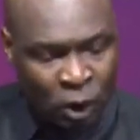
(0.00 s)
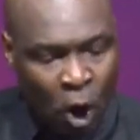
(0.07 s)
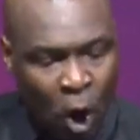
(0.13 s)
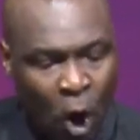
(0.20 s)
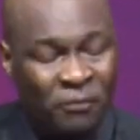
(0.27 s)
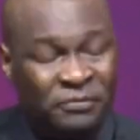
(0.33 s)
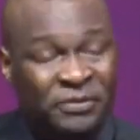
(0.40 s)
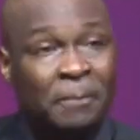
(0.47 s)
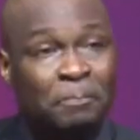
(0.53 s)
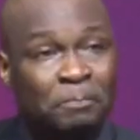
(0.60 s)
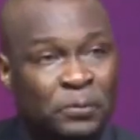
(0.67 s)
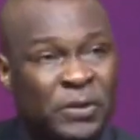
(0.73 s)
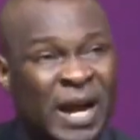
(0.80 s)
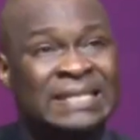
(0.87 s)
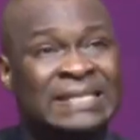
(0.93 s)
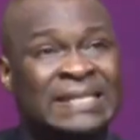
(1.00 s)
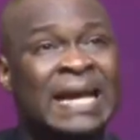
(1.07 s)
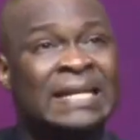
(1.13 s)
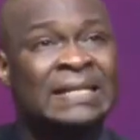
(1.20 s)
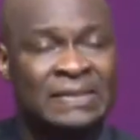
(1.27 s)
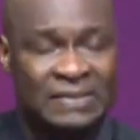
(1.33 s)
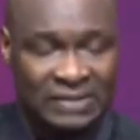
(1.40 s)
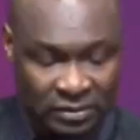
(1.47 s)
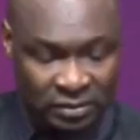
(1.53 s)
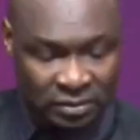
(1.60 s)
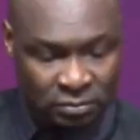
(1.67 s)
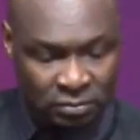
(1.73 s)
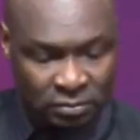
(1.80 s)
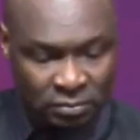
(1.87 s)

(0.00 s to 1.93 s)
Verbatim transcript: of the presence